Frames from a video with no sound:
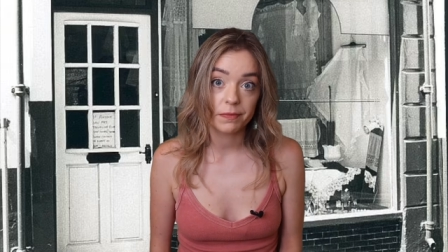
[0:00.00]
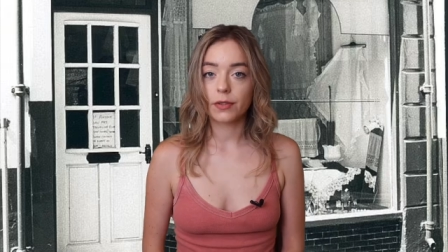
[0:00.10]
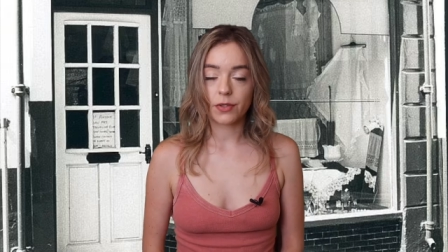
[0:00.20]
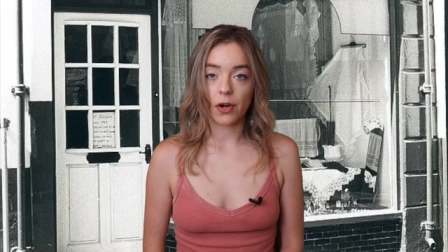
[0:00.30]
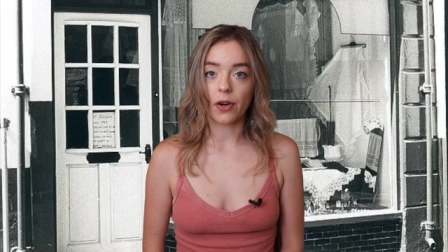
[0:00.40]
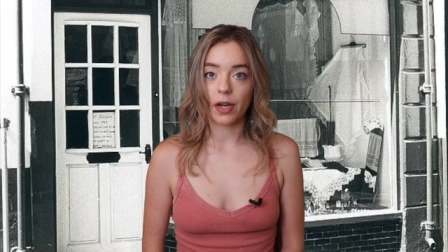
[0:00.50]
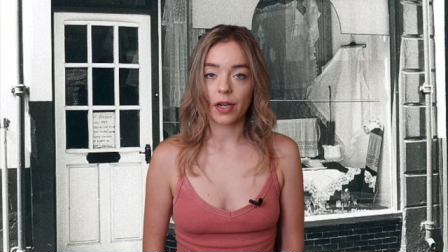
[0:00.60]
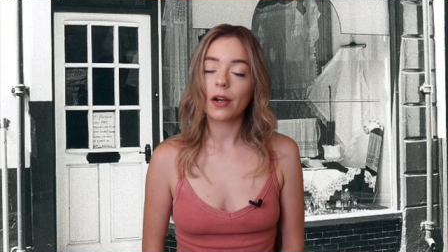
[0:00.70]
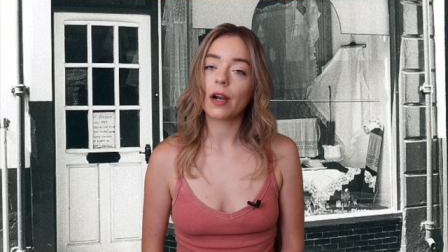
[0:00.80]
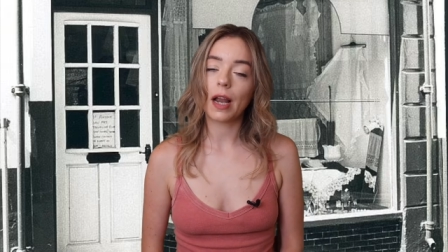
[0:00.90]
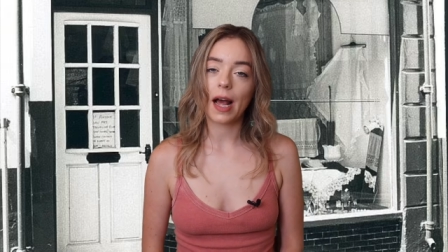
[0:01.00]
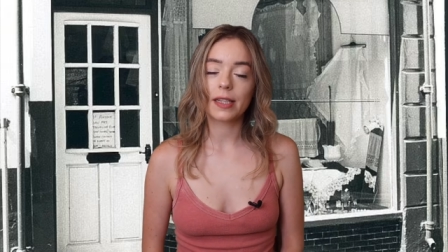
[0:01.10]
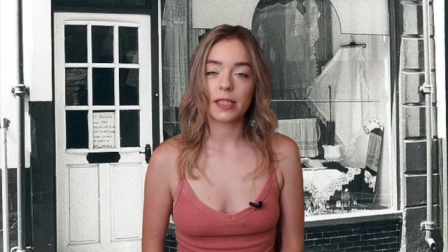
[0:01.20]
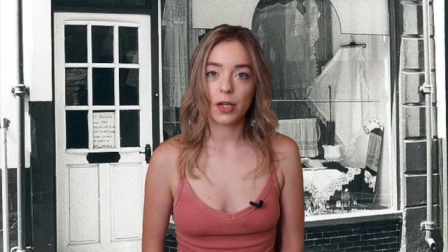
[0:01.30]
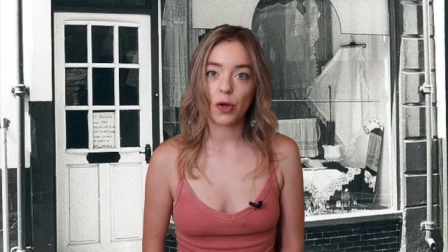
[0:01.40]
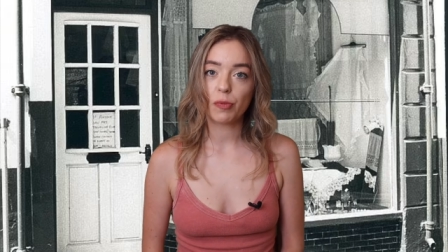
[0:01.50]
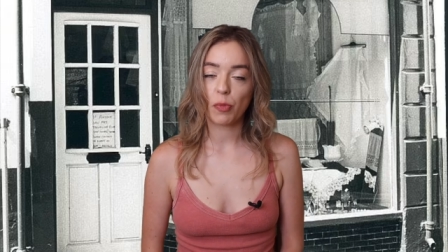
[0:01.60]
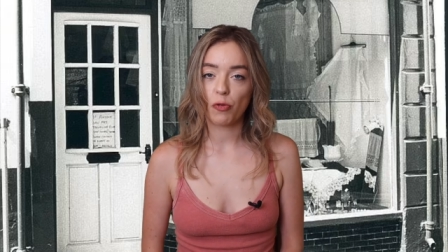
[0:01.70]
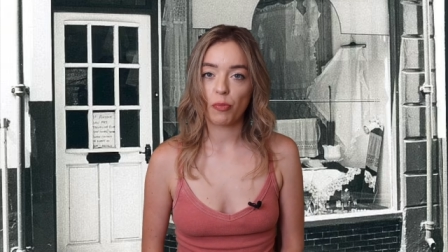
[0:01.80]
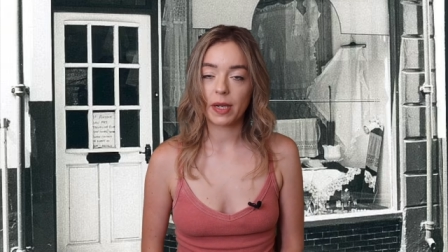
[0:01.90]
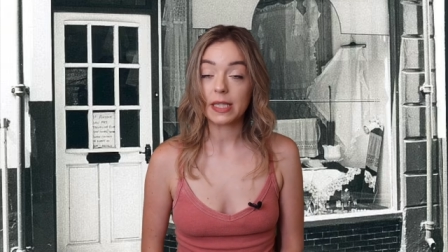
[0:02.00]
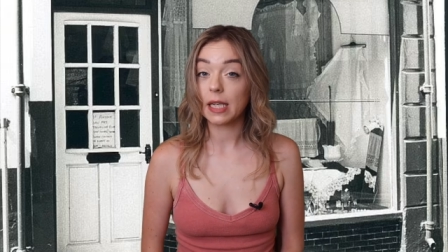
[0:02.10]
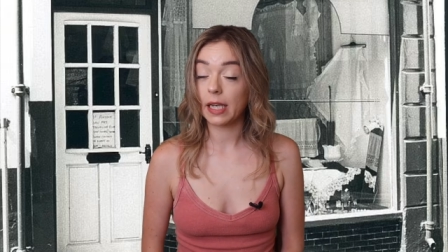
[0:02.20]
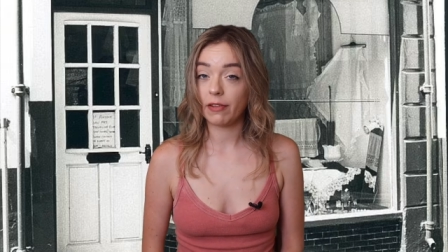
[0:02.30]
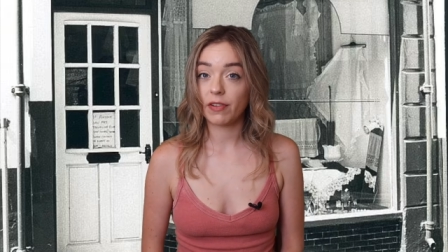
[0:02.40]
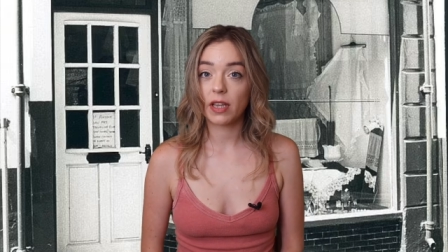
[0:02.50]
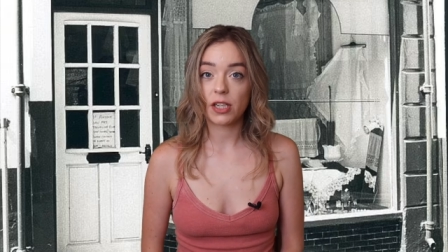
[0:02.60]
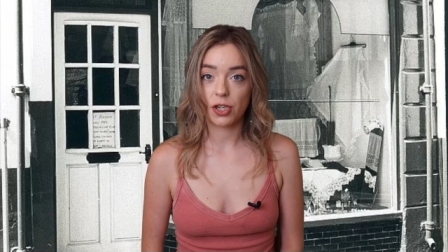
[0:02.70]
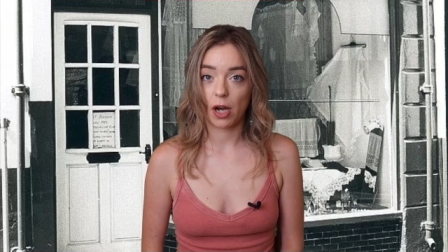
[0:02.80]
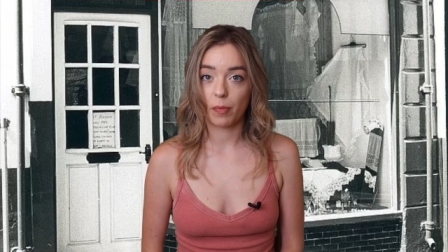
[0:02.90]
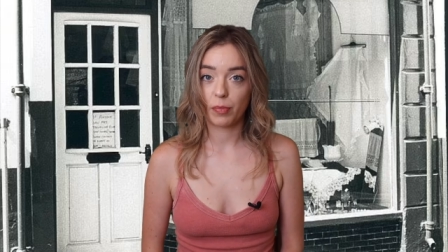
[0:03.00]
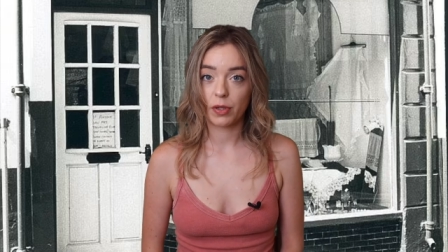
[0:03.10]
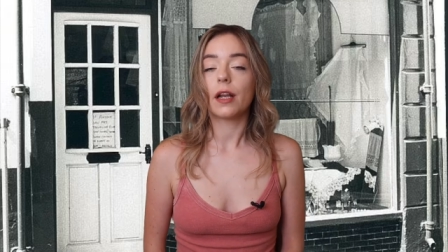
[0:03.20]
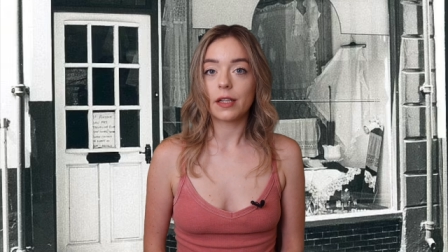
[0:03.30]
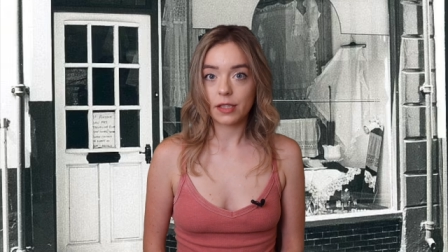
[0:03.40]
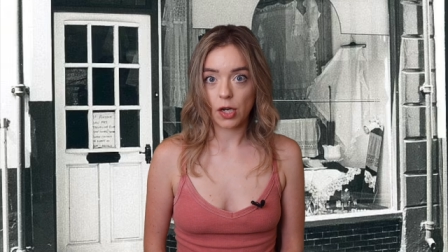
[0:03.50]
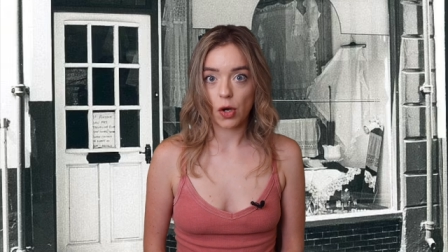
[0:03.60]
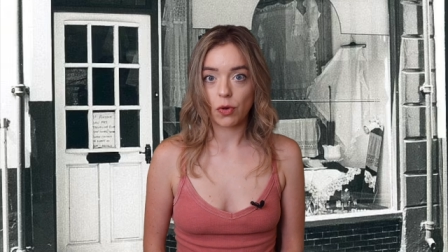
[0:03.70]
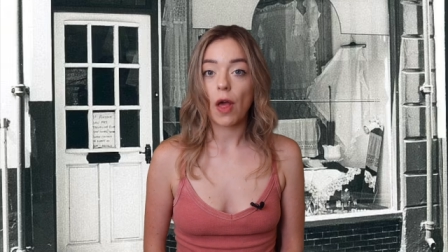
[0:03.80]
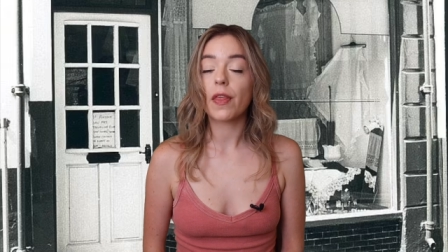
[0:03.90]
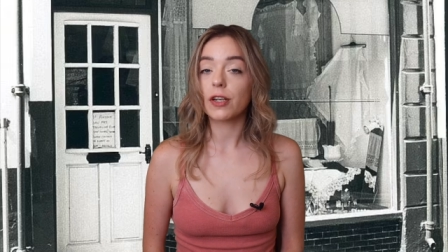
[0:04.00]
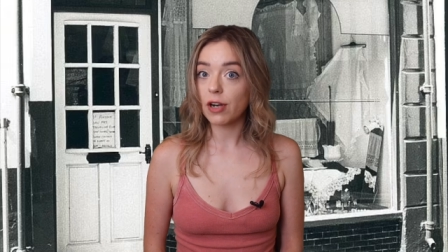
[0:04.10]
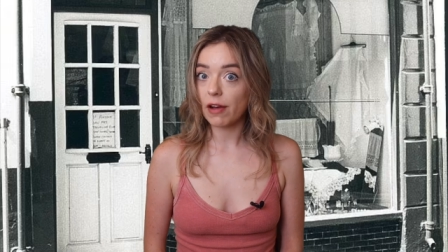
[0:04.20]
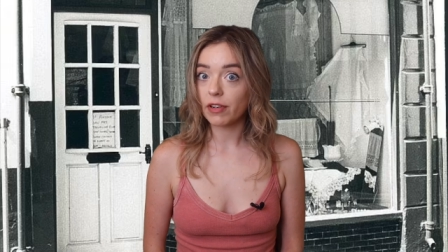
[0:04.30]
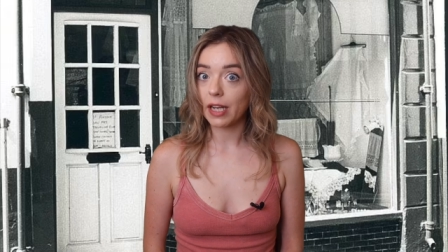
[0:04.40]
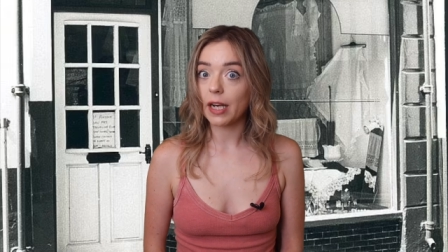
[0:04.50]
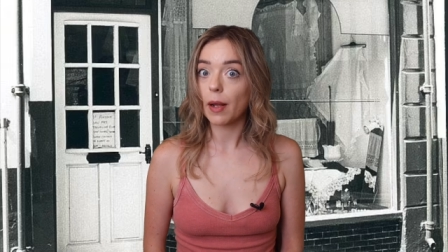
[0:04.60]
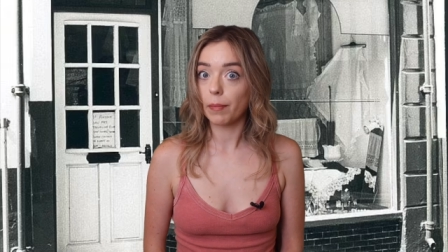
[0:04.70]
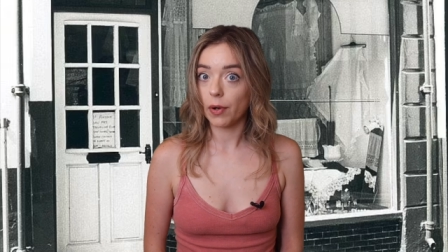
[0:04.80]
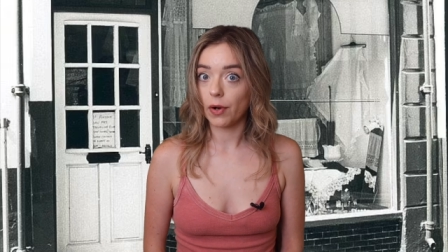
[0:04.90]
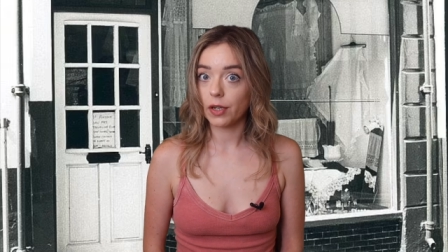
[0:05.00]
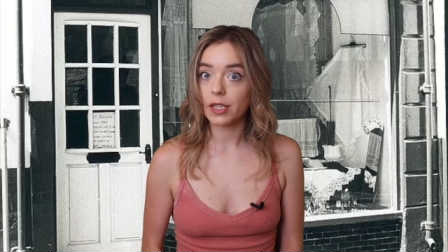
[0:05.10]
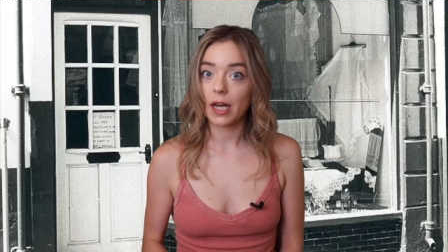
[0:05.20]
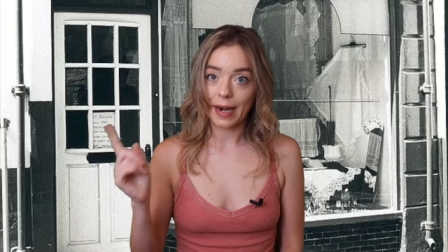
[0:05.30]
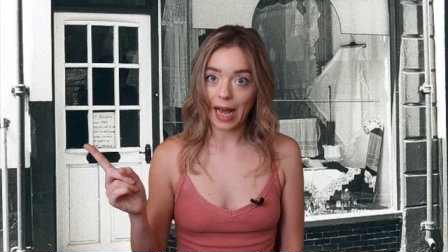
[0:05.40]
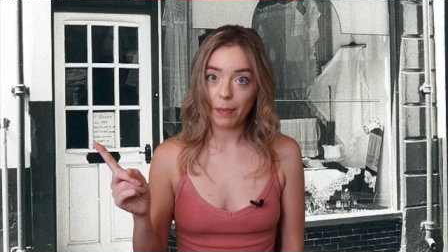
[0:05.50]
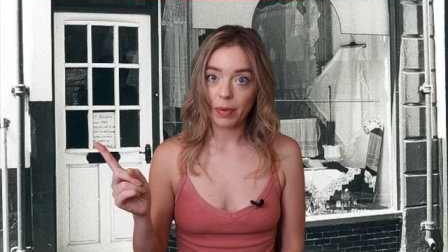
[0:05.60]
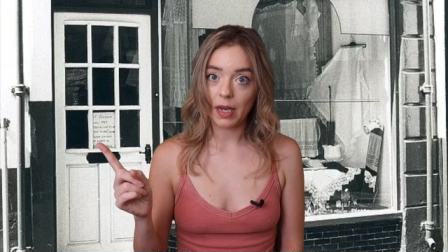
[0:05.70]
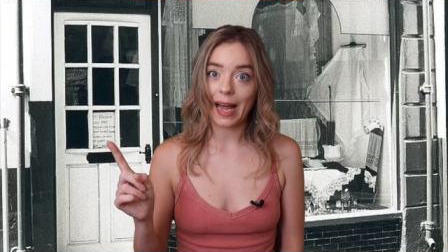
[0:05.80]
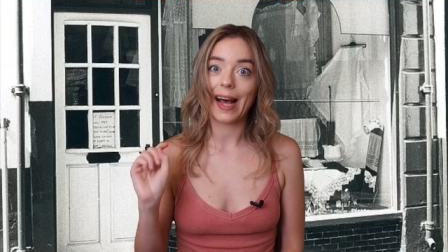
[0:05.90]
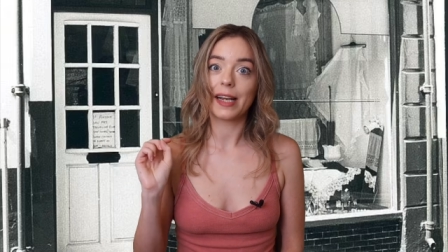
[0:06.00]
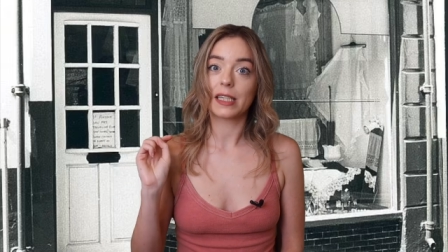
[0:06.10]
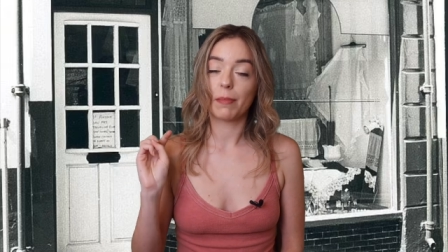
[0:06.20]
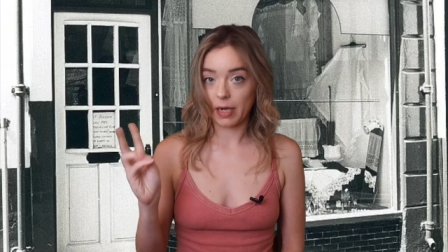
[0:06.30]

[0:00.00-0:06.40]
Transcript: During her last known movements leaving the shop, it is known that Travelling bought an apple and a